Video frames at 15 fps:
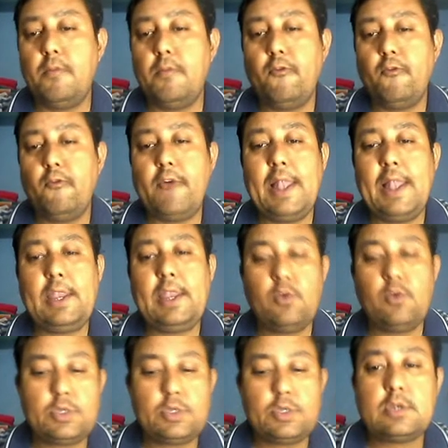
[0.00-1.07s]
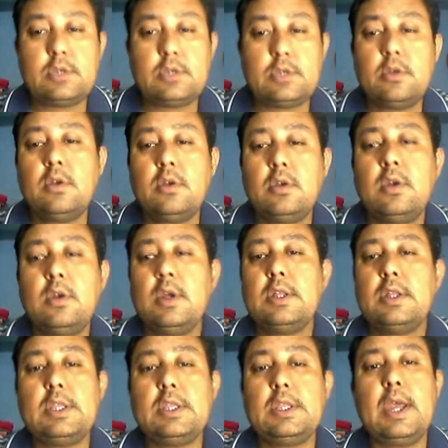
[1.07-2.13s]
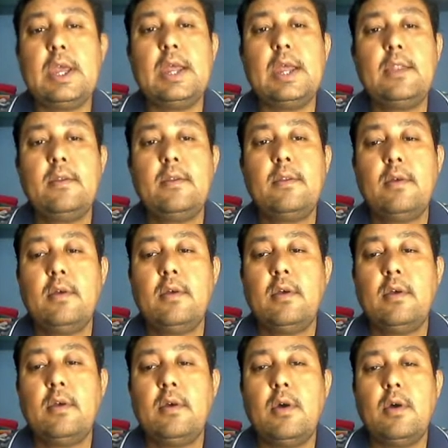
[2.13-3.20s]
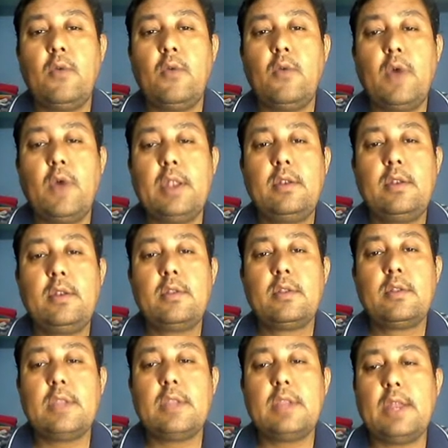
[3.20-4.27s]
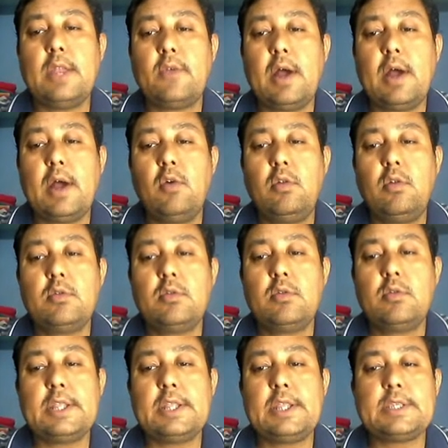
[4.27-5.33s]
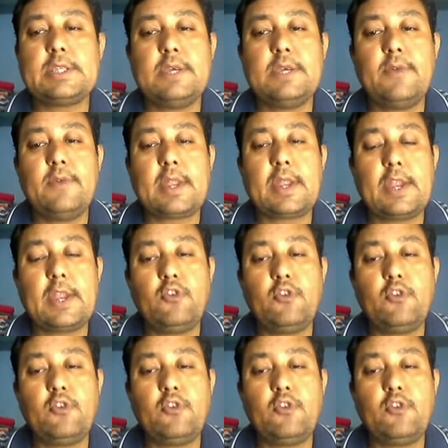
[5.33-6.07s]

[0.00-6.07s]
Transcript: values, then 1, then Rahul, that is a varchar 2